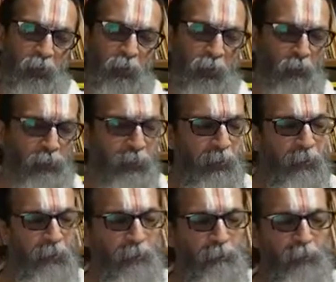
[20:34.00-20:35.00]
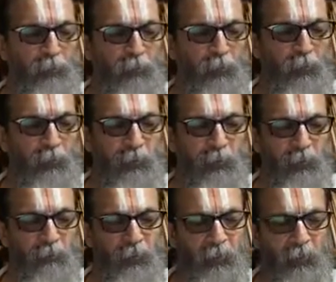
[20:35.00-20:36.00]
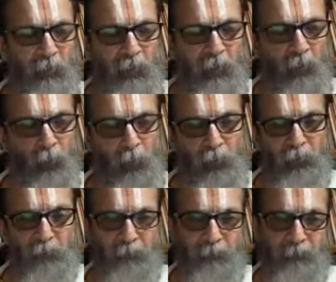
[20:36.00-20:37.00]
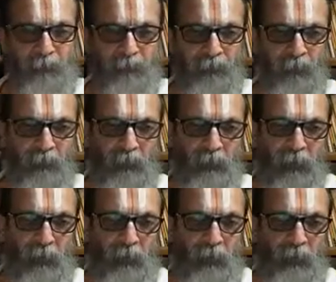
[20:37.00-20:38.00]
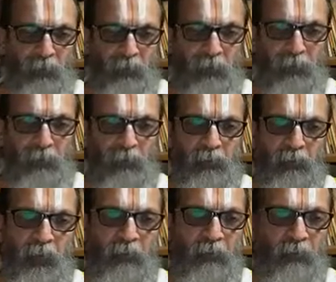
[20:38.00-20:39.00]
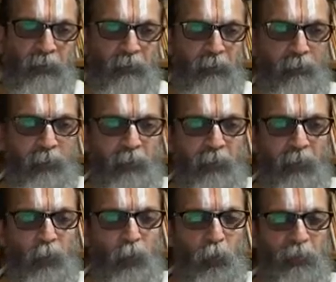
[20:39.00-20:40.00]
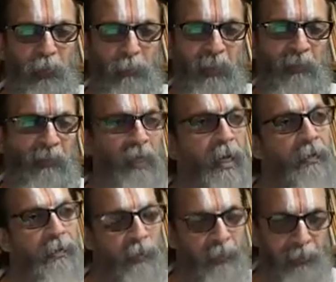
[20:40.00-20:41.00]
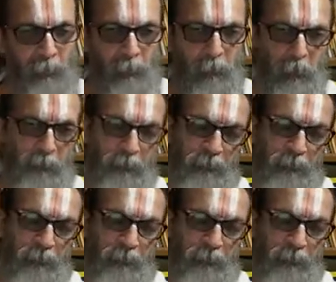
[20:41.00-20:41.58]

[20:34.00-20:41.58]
to counter the word Hinduism, they started referring Hinduism as Sanatana Dharma,